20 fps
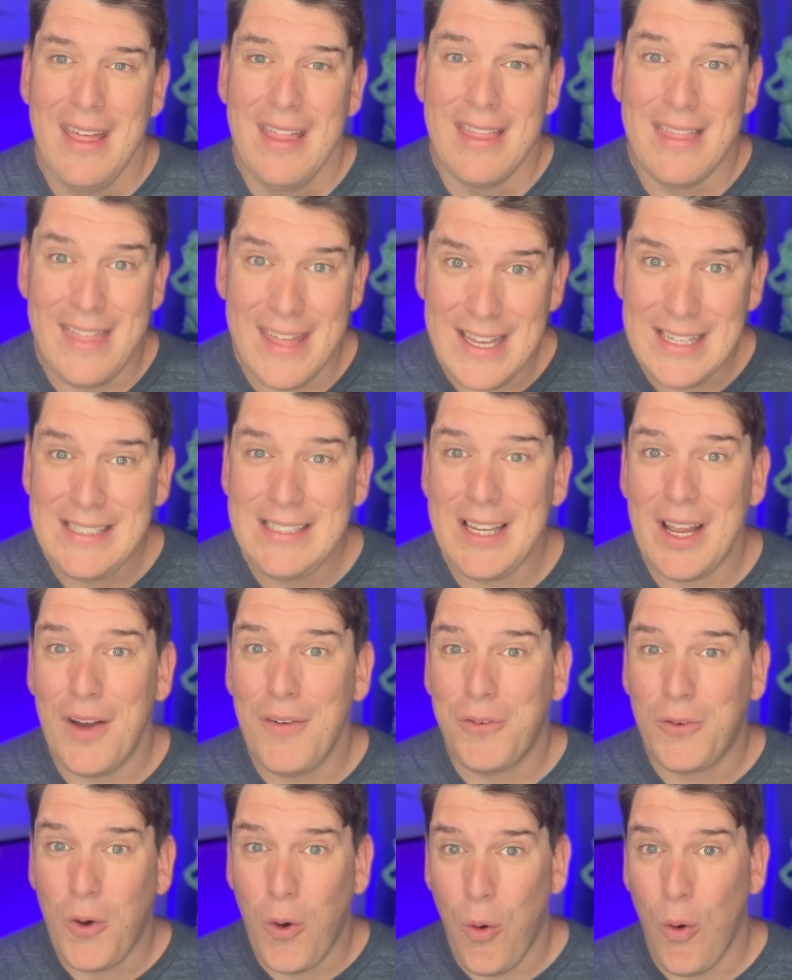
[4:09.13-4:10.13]
This,
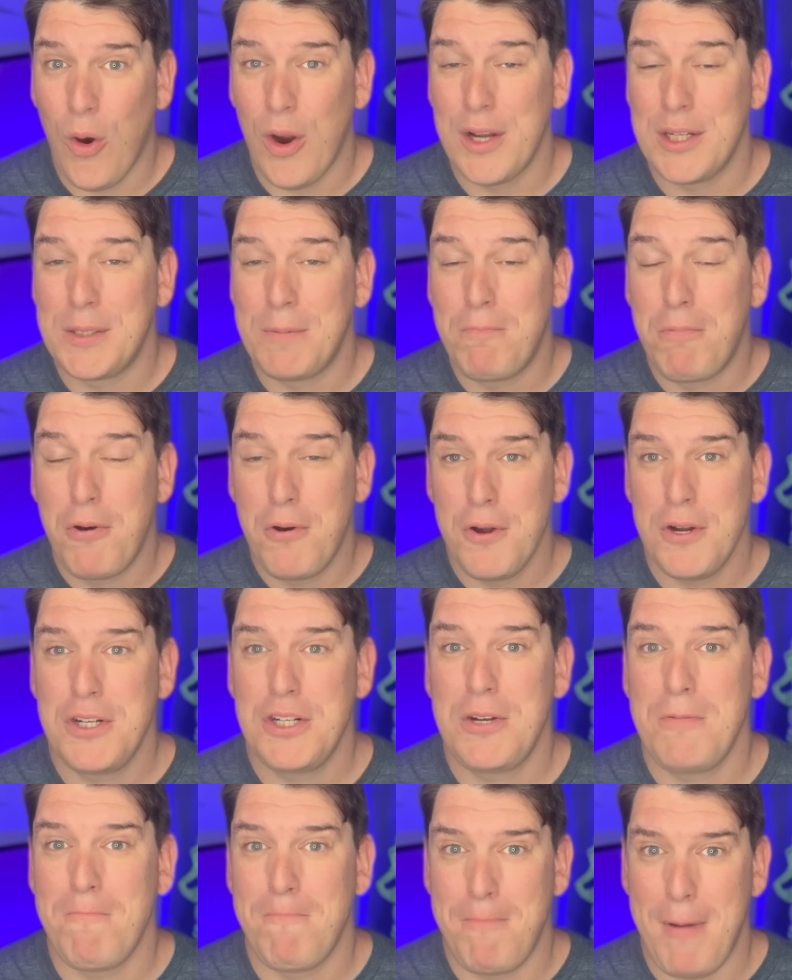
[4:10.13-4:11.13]
of course,
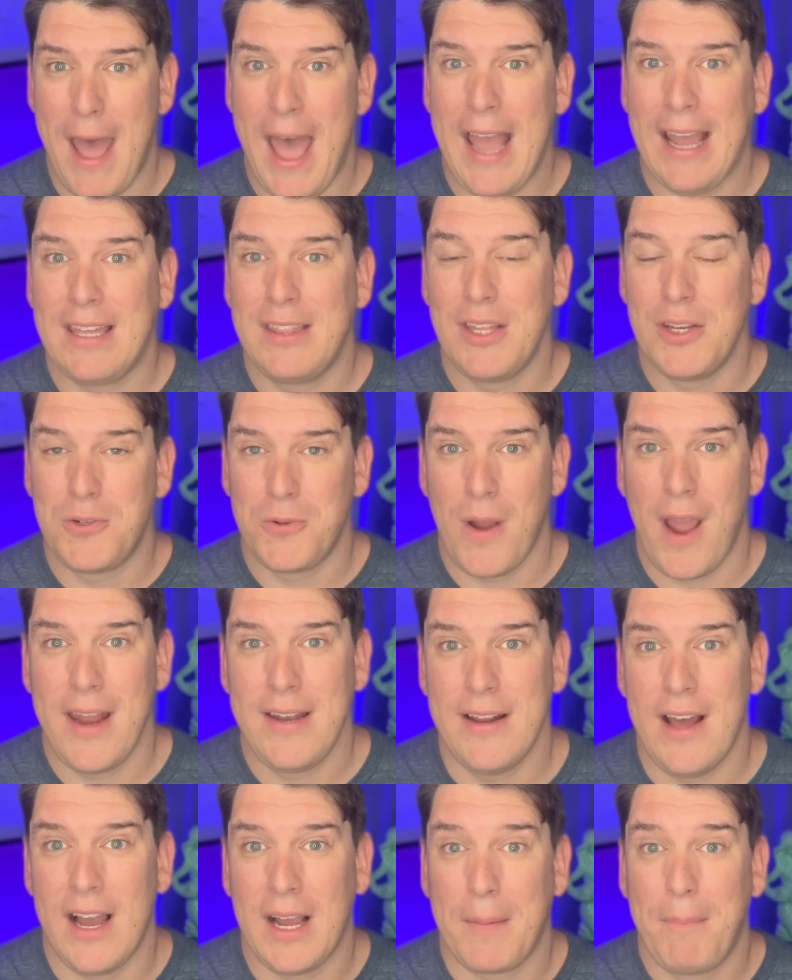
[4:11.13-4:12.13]
pushed back the dry
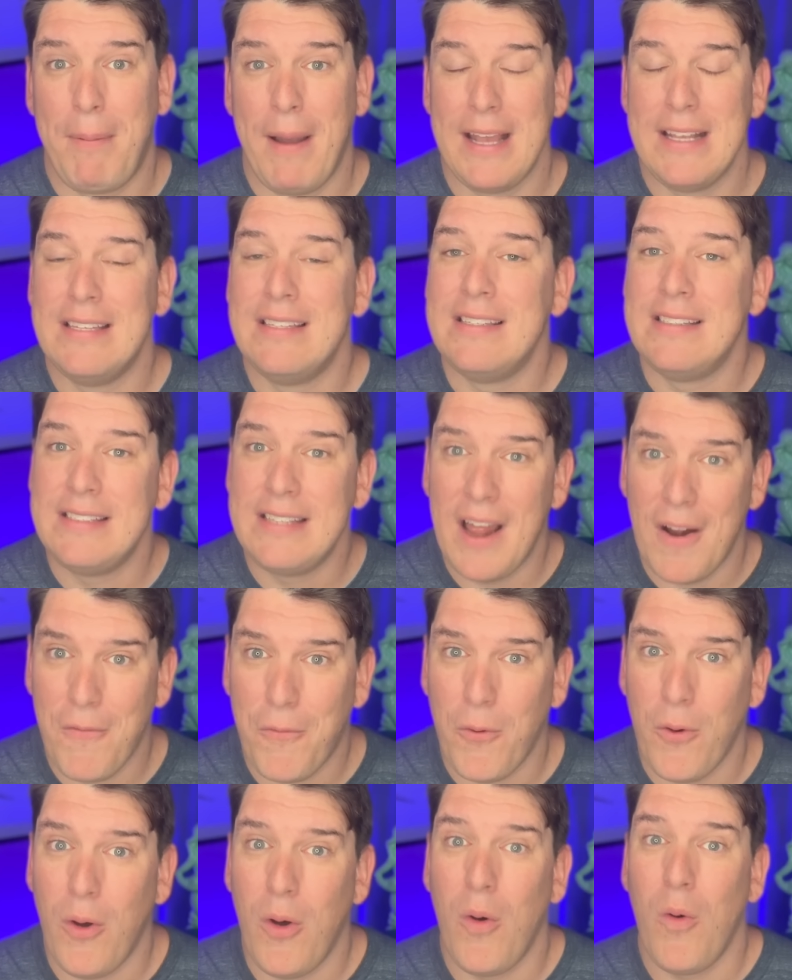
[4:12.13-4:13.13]
dock by
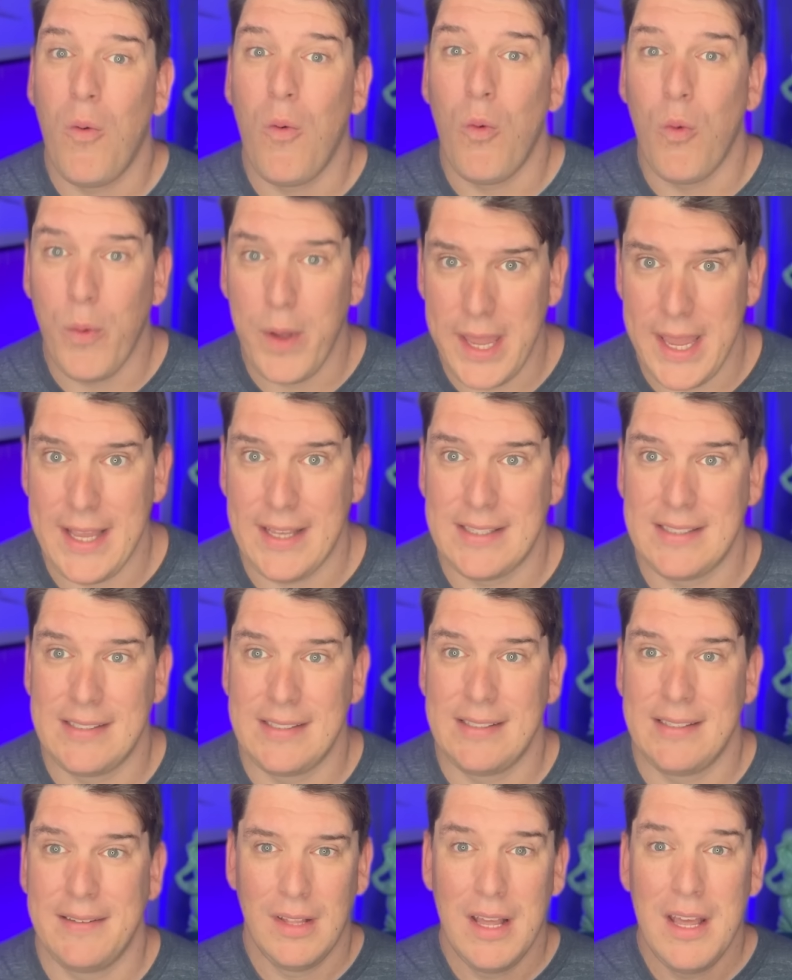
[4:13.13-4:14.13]
several
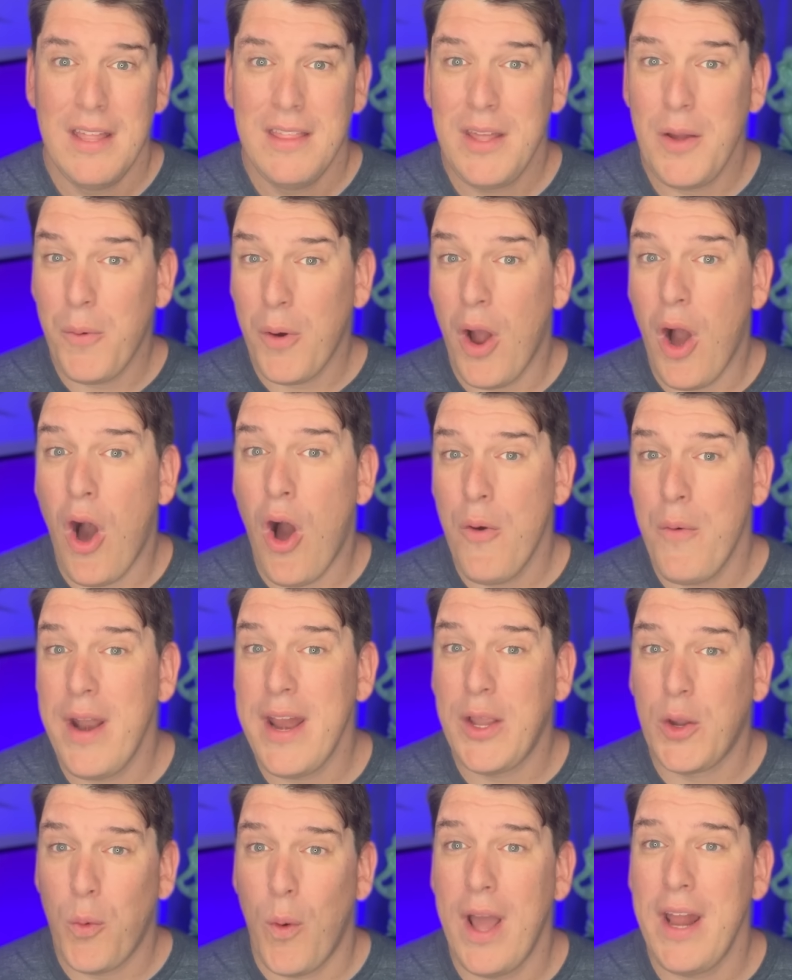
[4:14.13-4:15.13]
weeks there were
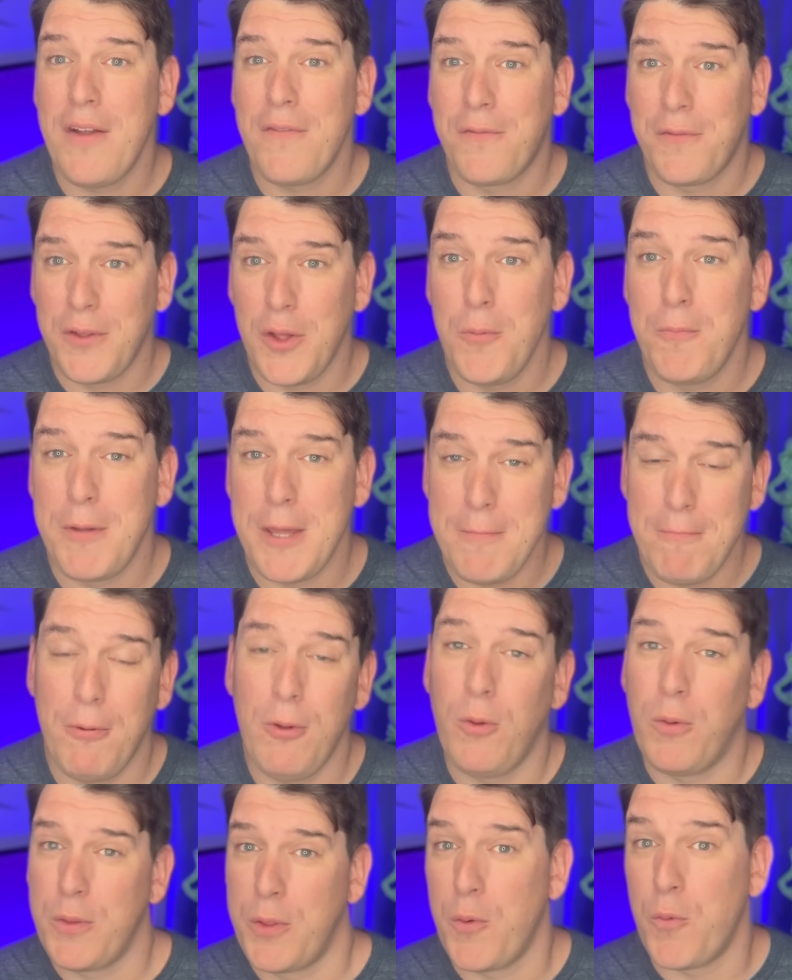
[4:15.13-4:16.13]
already quite a few
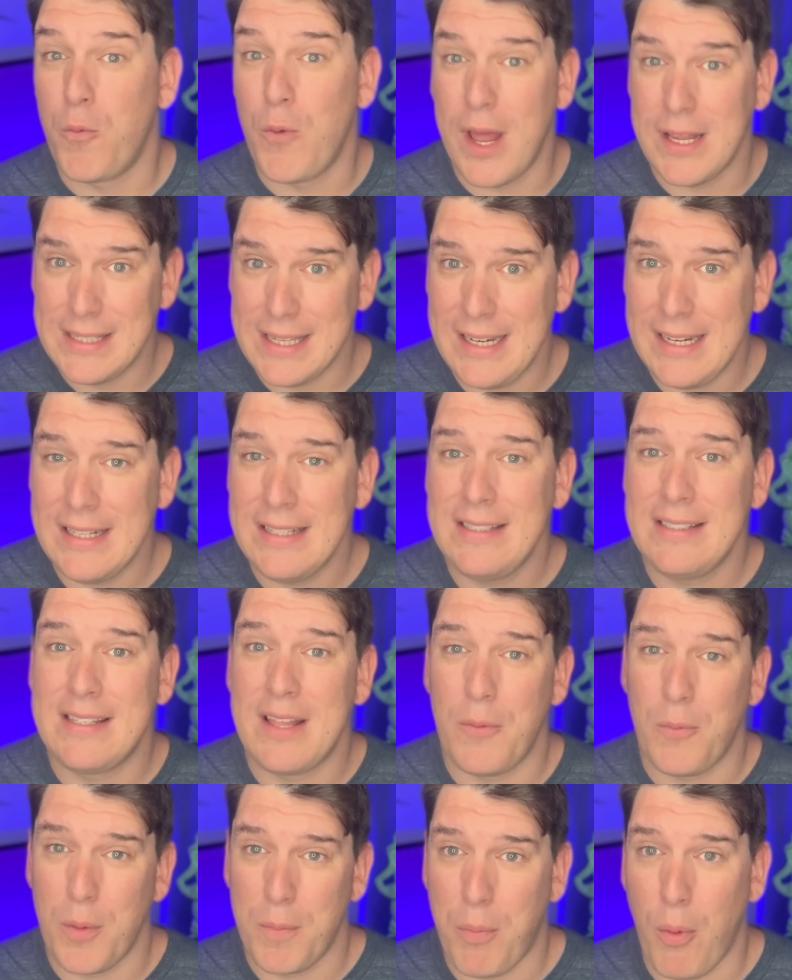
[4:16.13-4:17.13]
people or the residents
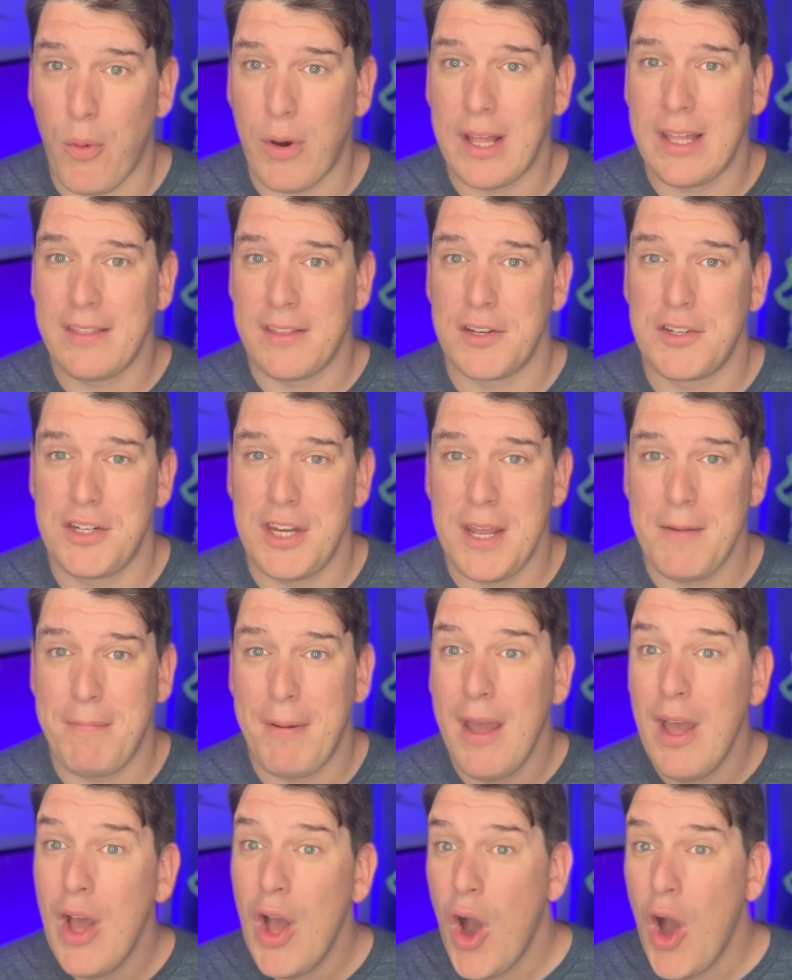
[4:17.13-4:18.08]
that were boarding the ship